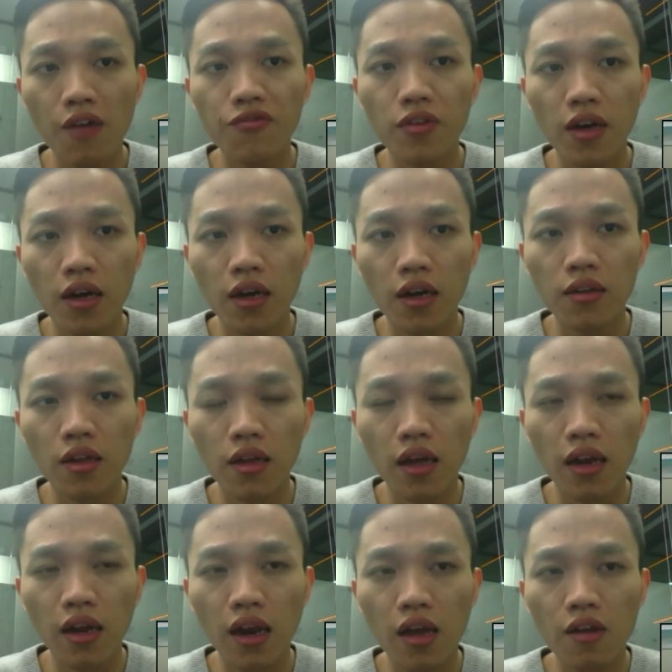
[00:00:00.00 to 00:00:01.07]

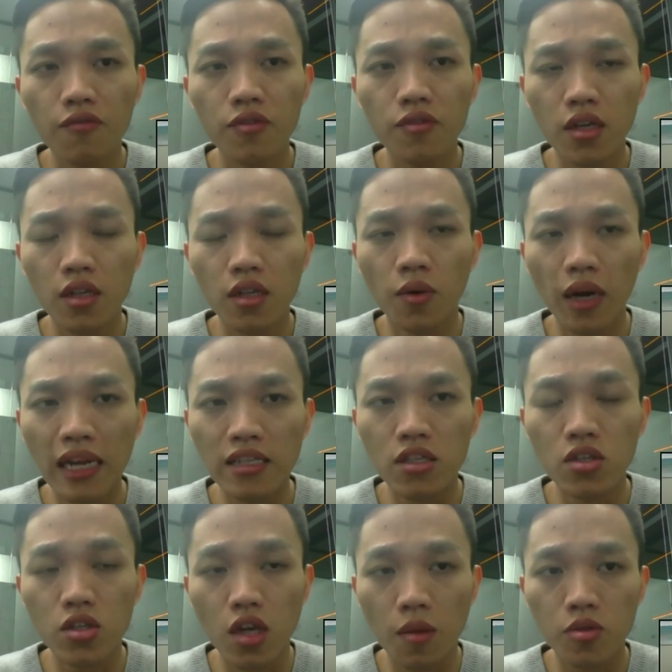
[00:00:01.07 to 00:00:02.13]
a lot of good
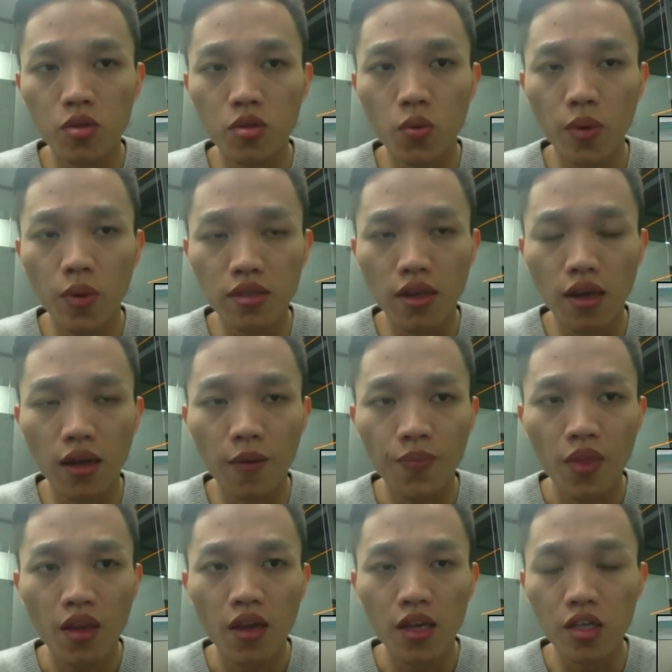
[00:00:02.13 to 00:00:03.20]
relationships with the
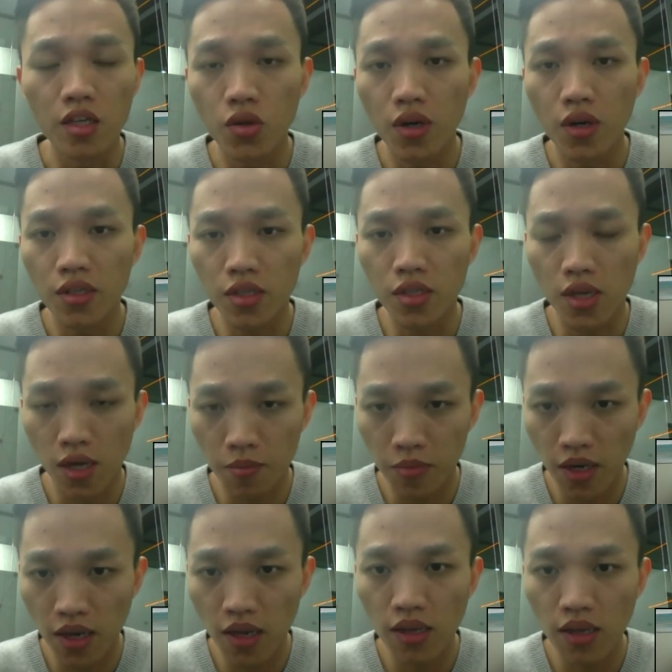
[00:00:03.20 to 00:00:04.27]
insurance
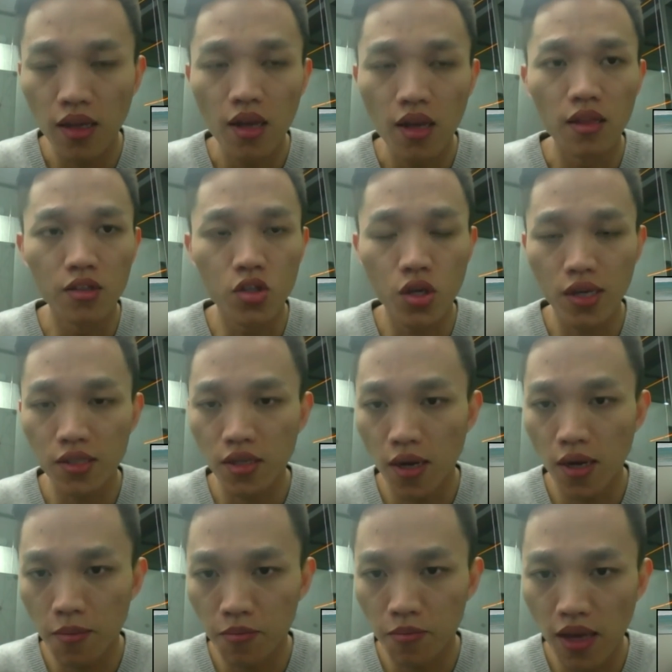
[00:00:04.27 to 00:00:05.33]
company, the trust
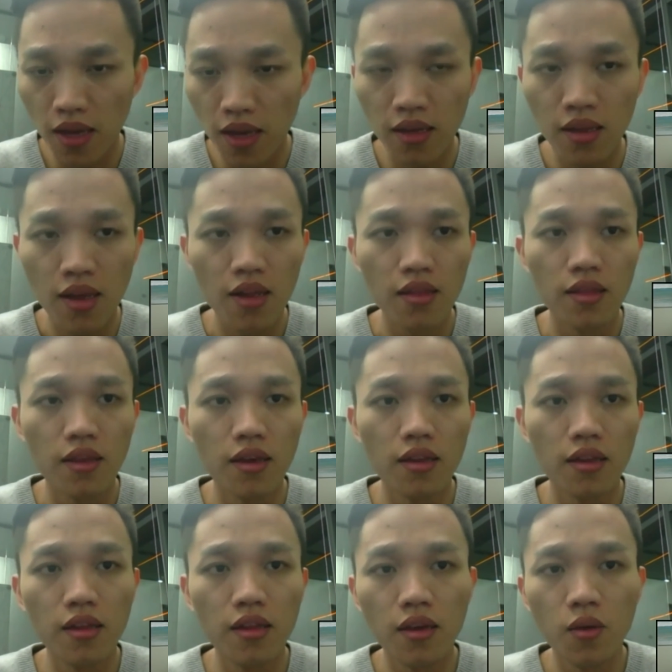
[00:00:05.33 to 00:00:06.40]
company,
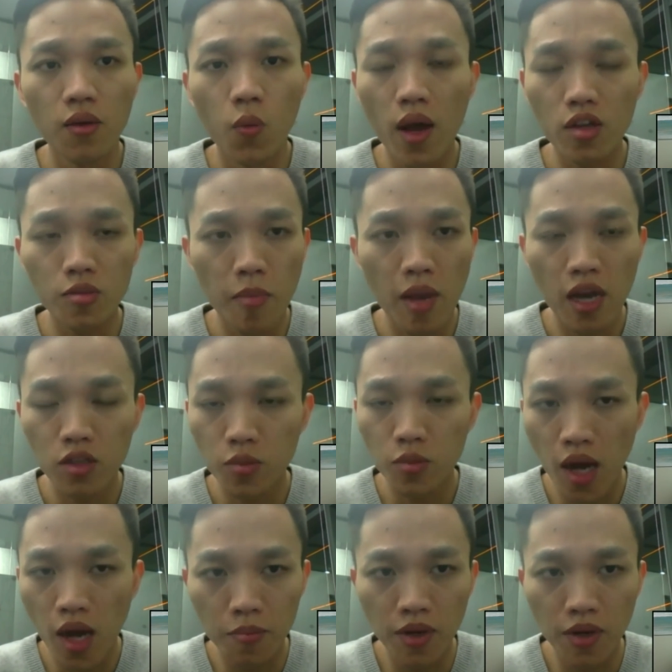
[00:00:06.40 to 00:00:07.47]
the wealth management
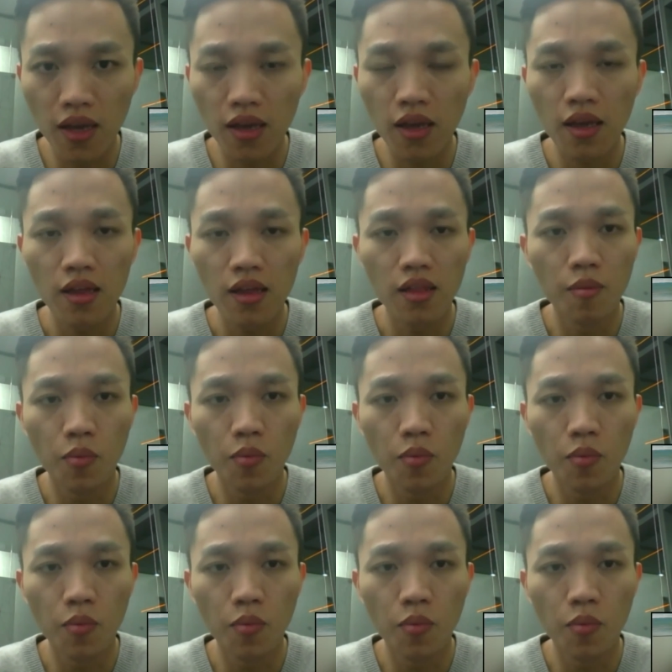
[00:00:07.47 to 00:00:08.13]
company, the